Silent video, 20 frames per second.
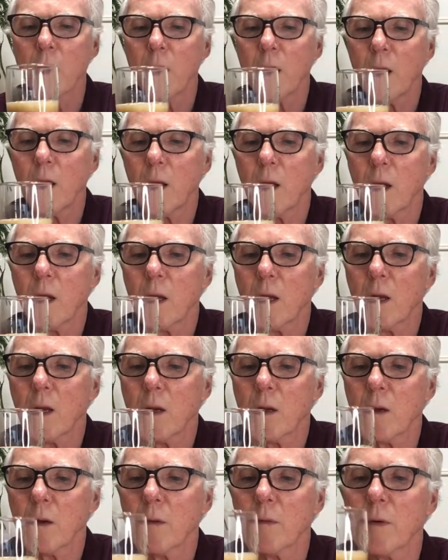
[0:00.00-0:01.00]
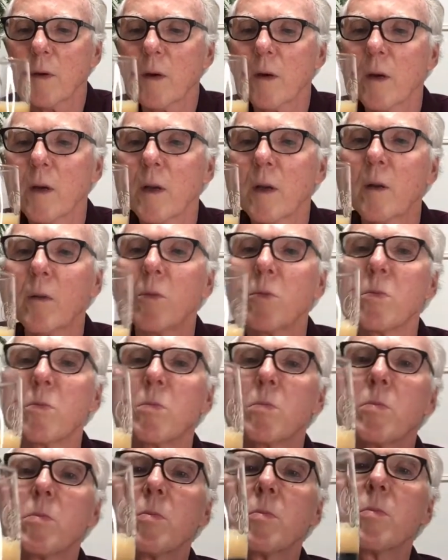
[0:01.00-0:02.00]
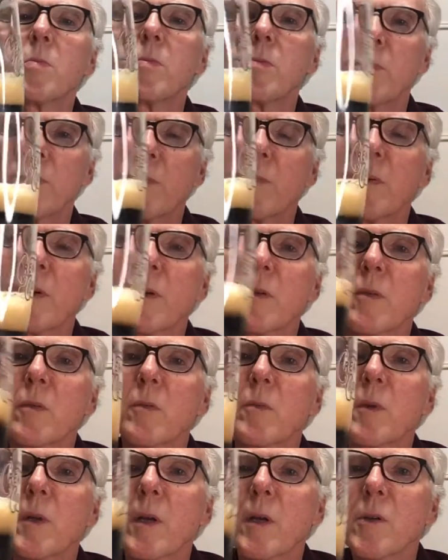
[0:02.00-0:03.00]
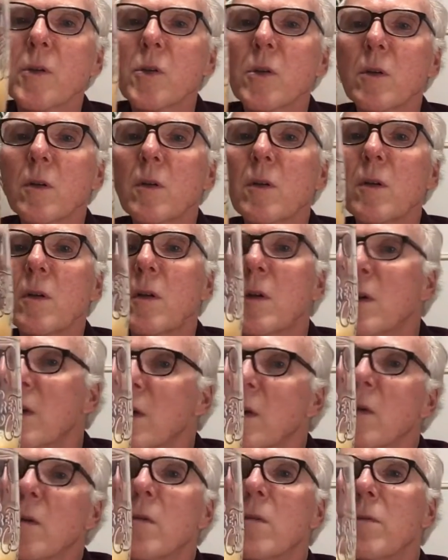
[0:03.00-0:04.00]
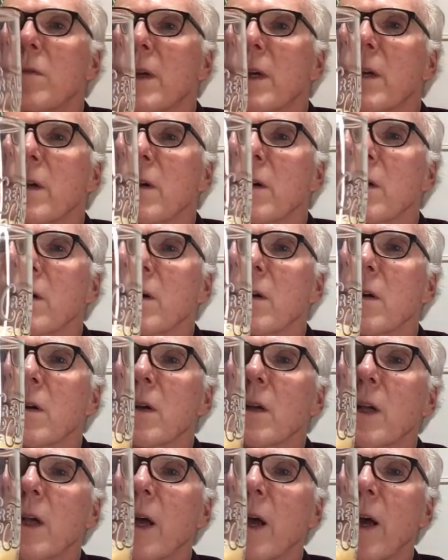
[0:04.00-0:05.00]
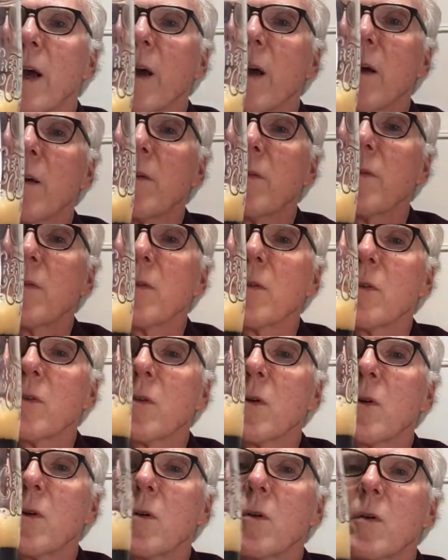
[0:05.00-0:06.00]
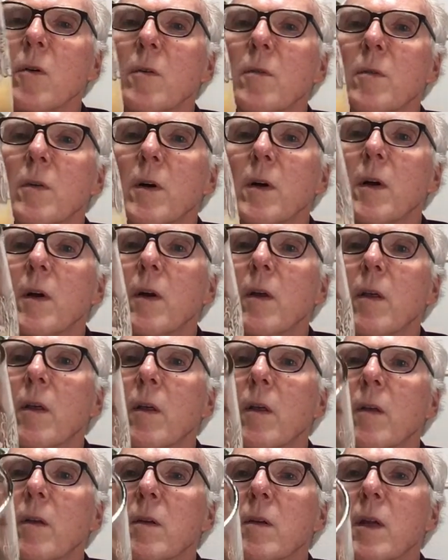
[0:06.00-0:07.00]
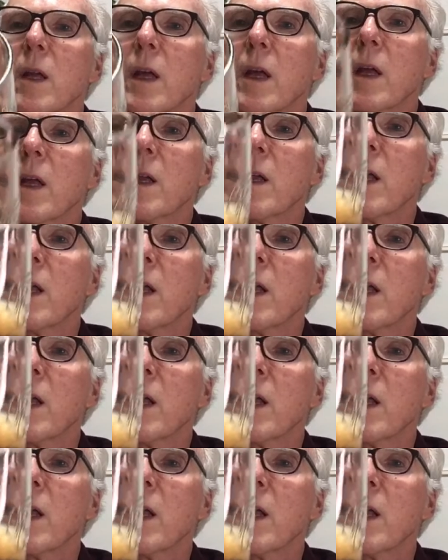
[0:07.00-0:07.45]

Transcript: and a very, very substantial finger and a half or so of tan